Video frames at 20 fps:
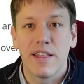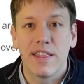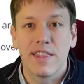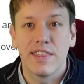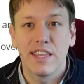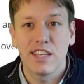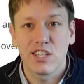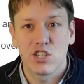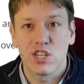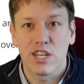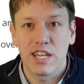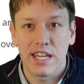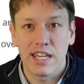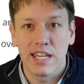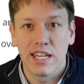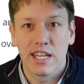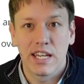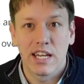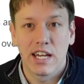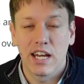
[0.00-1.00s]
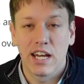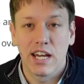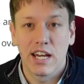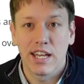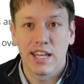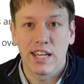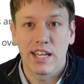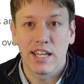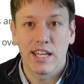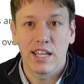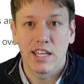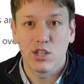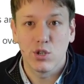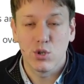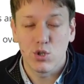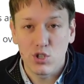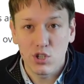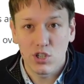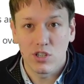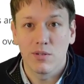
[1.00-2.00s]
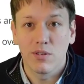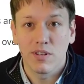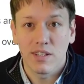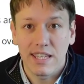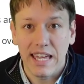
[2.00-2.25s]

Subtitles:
This year you should